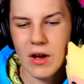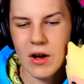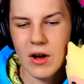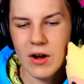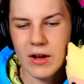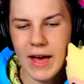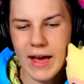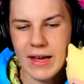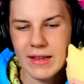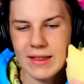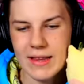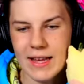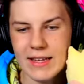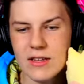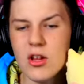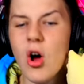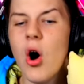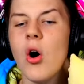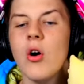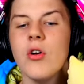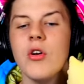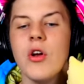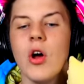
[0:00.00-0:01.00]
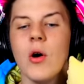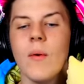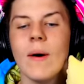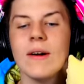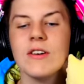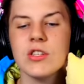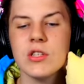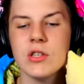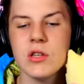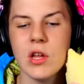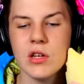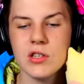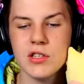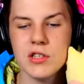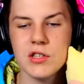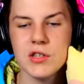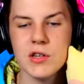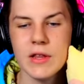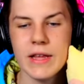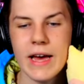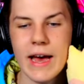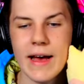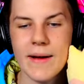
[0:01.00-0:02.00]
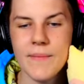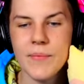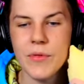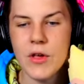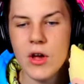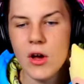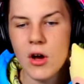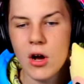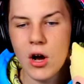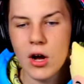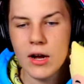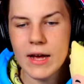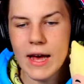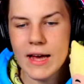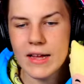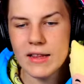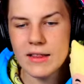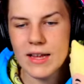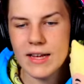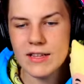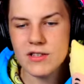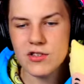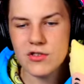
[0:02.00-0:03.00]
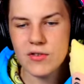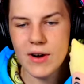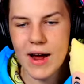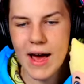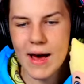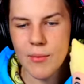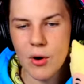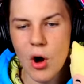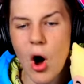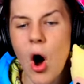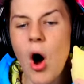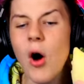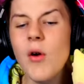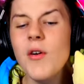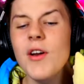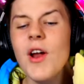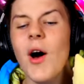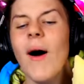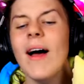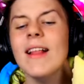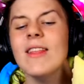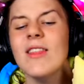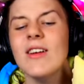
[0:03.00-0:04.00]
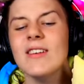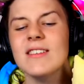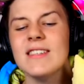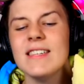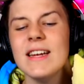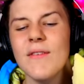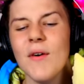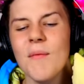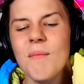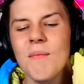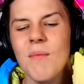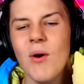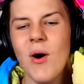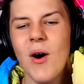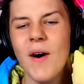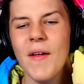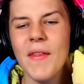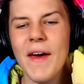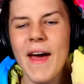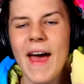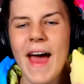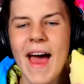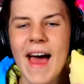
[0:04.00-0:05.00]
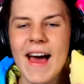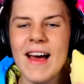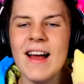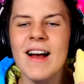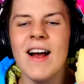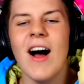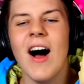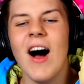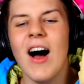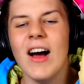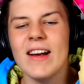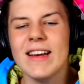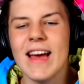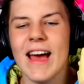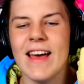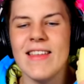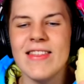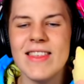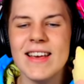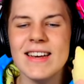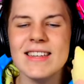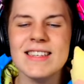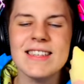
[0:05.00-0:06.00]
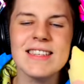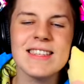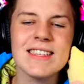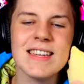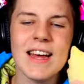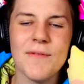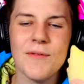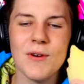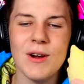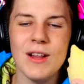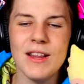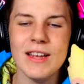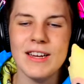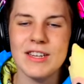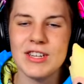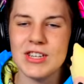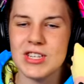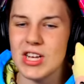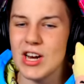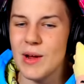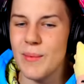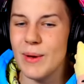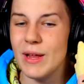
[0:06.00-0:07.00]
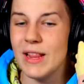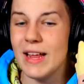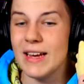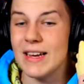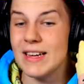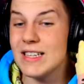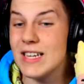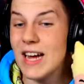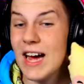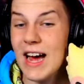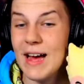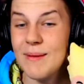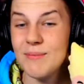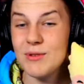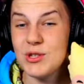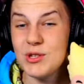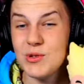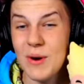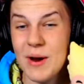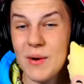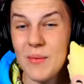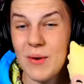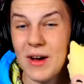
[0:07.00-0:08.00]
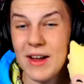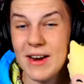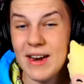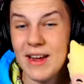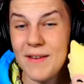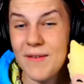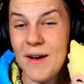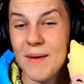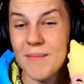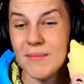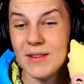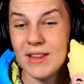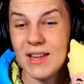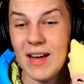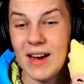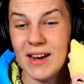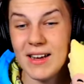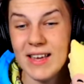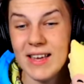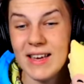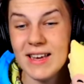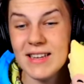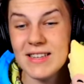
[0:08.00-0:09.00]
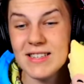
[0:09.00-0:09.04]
Okay, let oh no, I just lost two there. Okay, let's grab oh no, I lost even more there. Okay, this is definitely just gonna be like a times three one if I'm lucky.